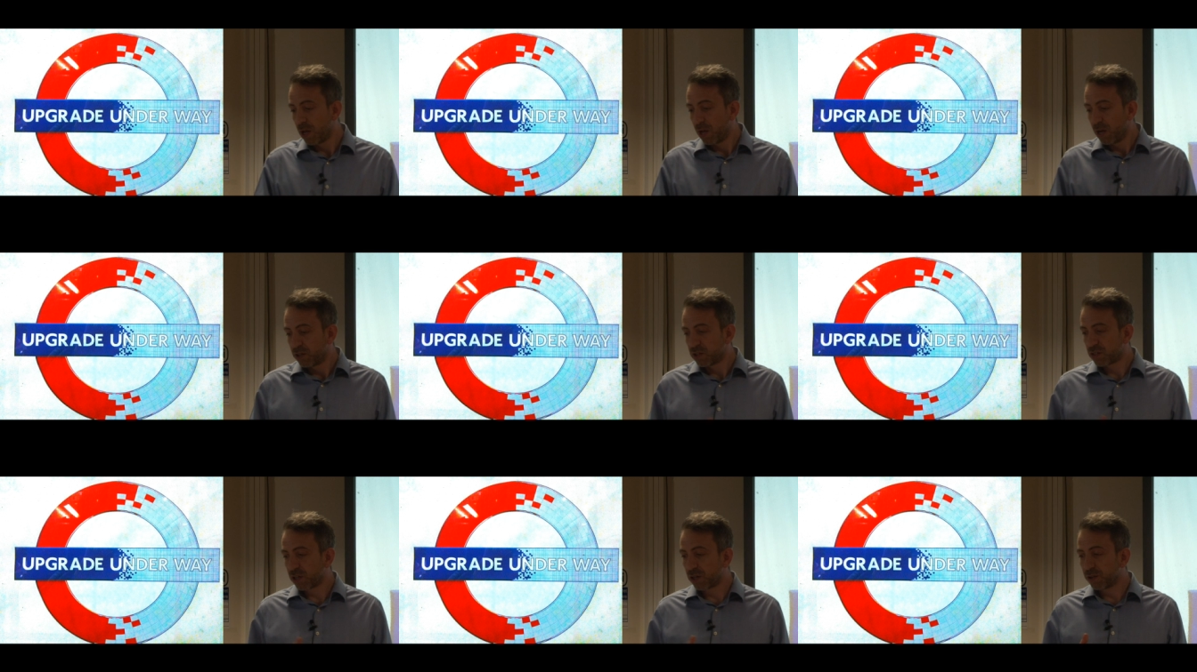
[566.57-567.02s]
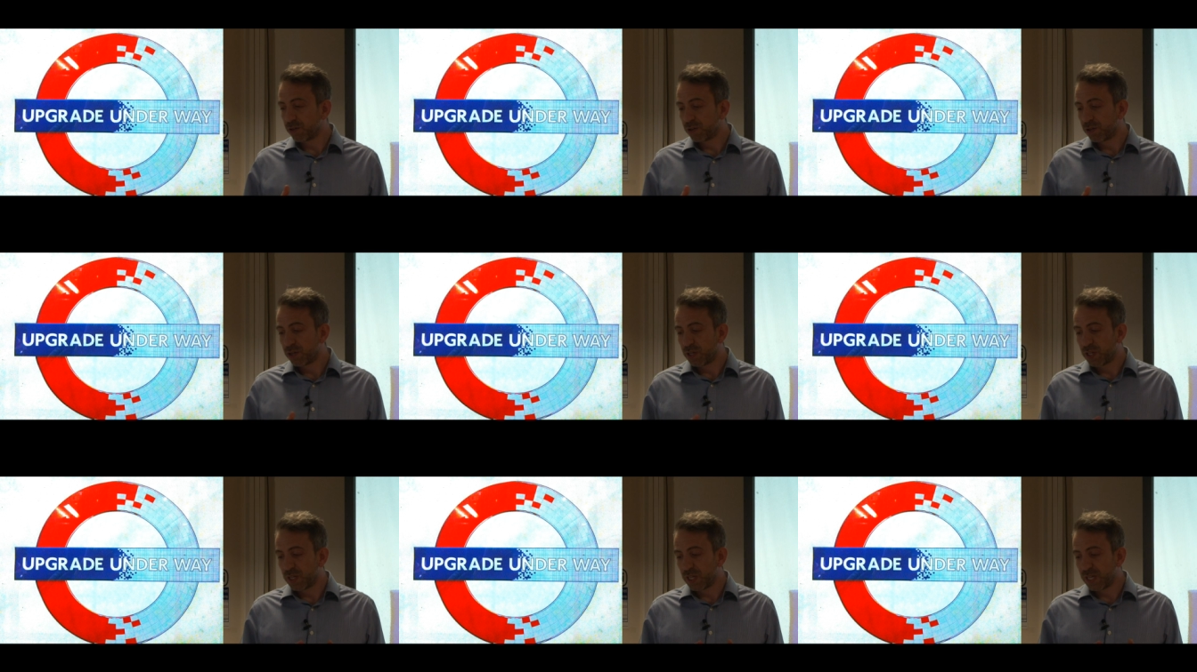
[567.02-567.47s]
So
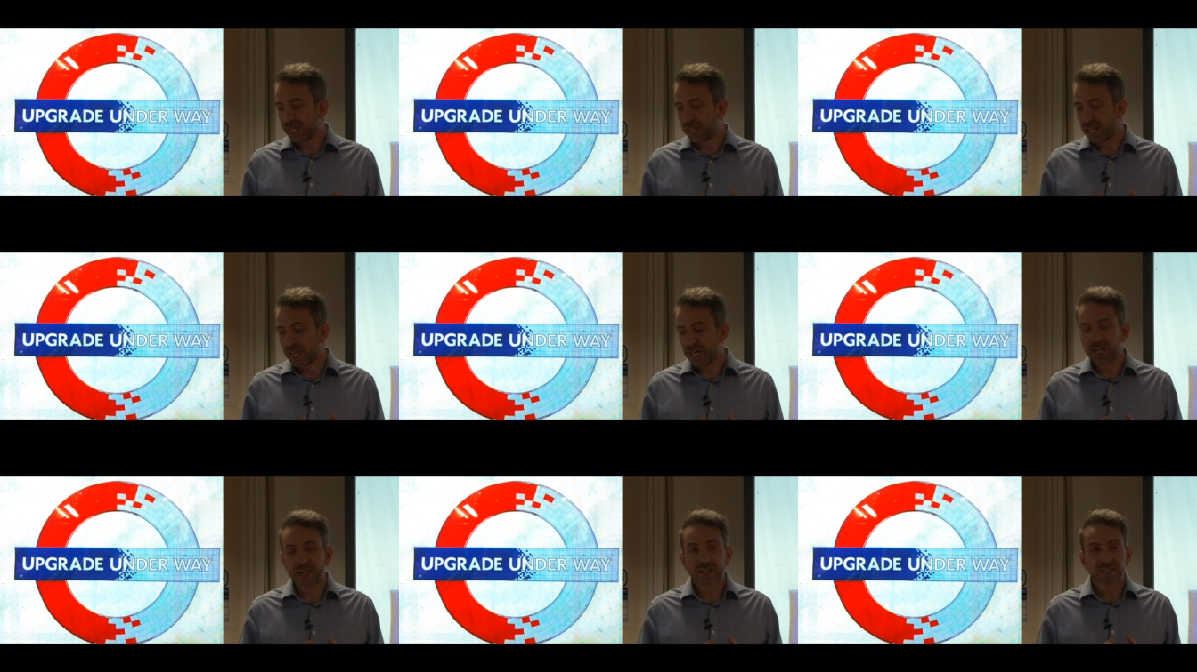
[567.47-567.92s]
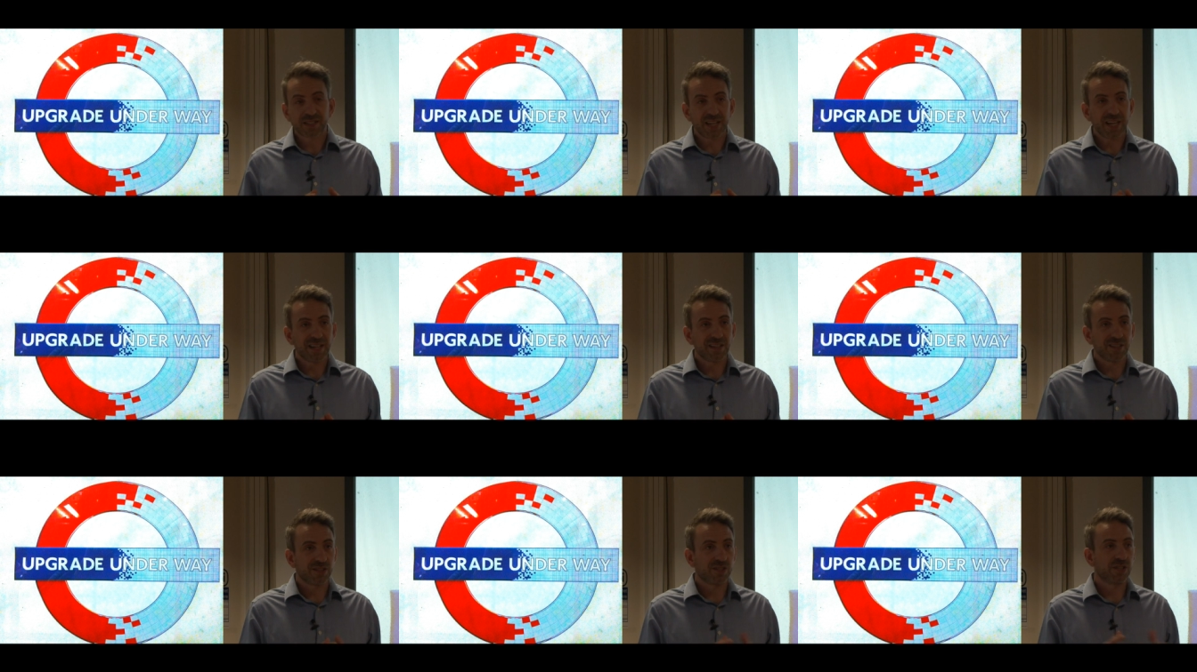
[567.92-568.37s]
in a
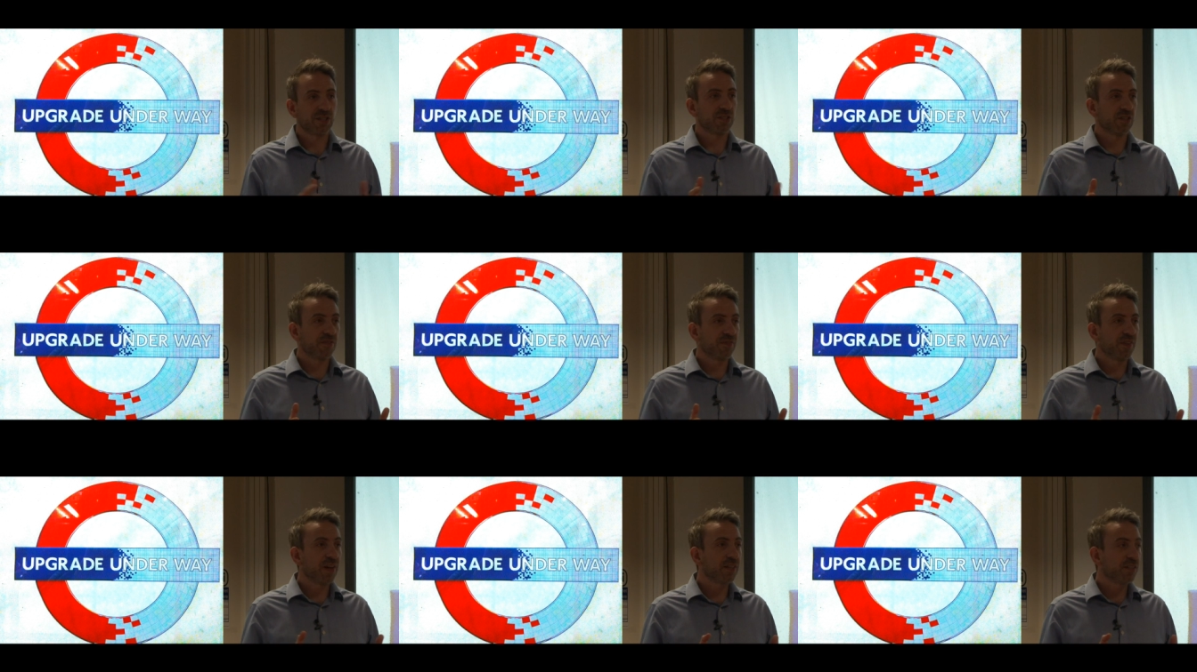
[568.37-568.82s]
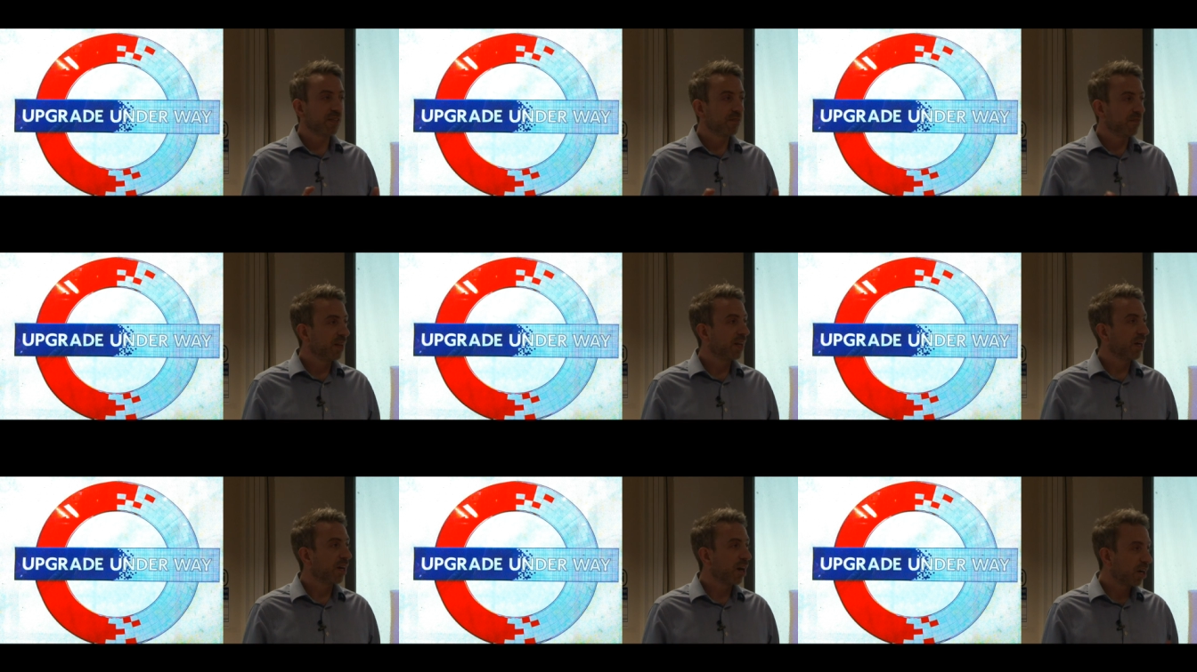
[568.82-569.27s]
sense, it's effectively
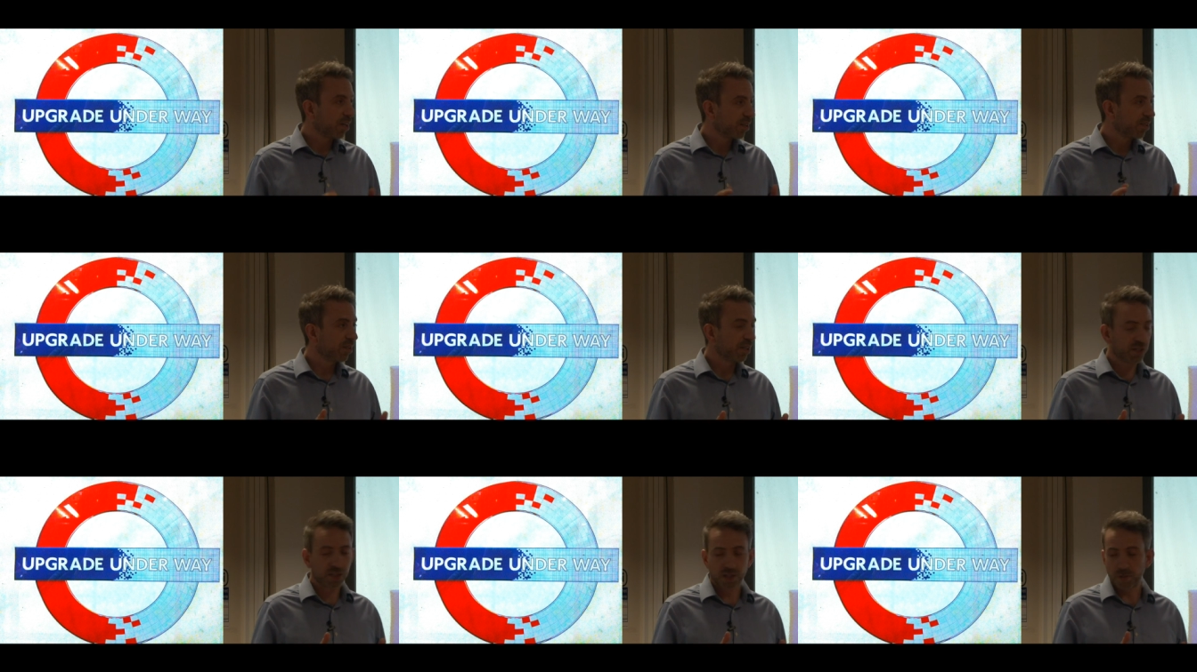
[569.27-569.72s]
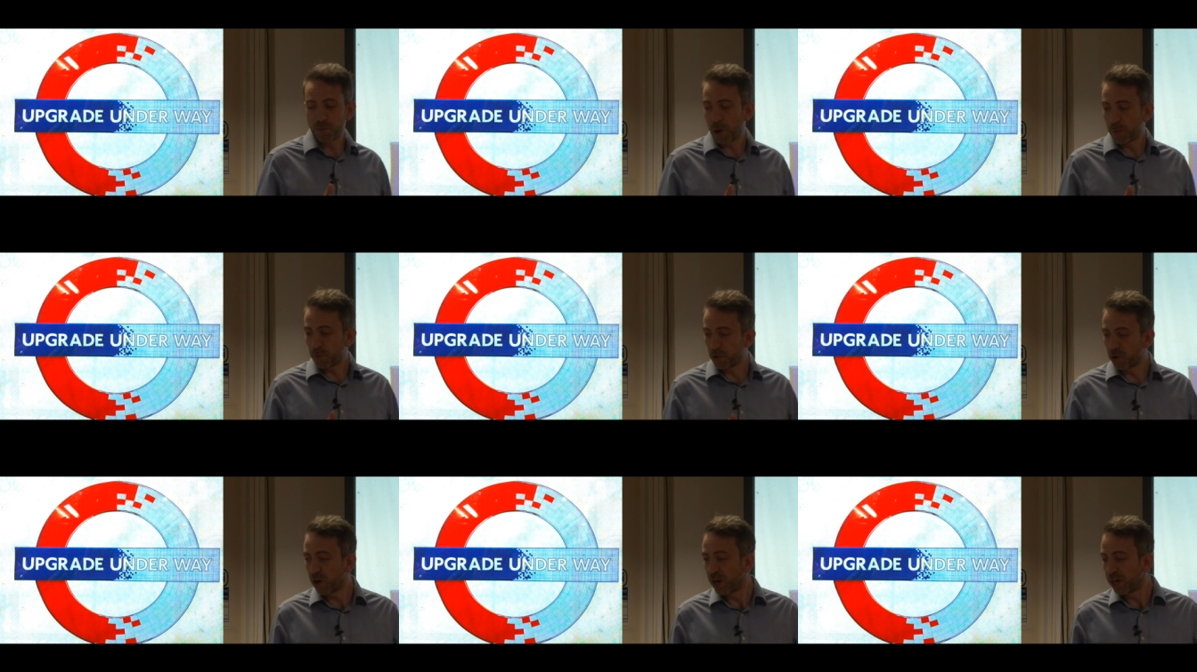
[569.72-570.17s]
a kind of system
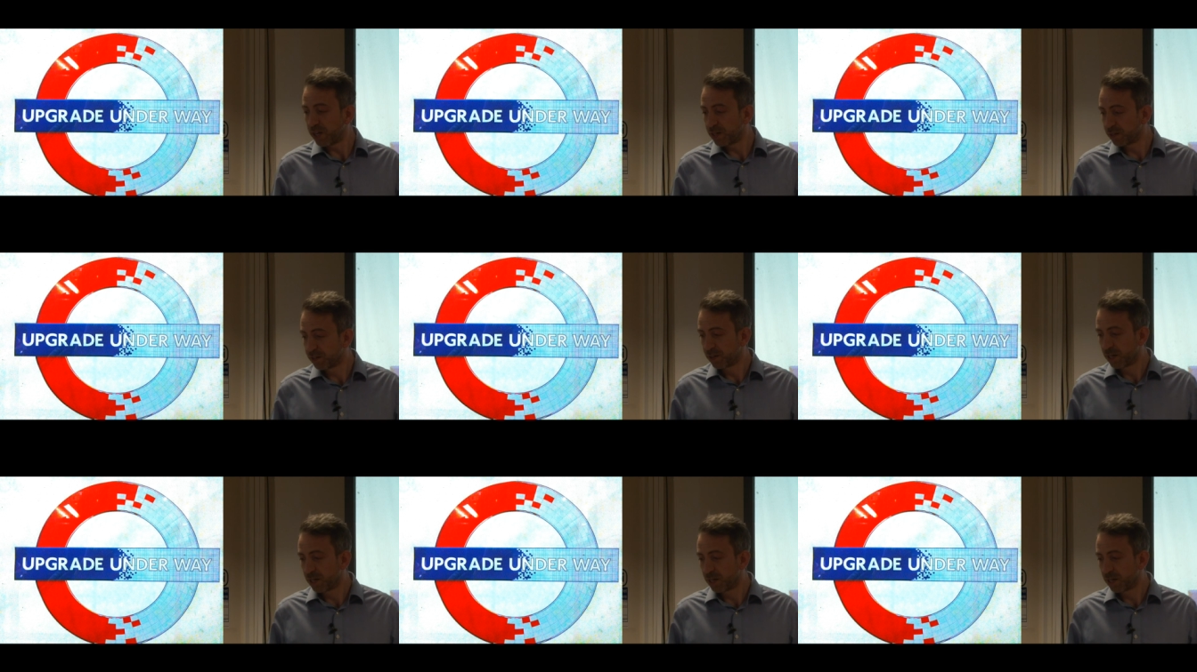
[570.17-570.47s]
upgrade,